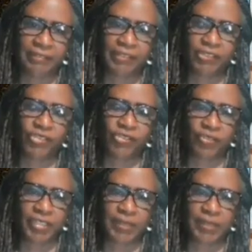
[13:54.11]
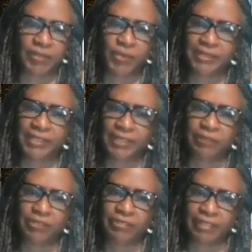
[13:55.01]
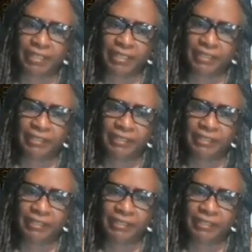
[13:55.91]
the extremes and what that looks like.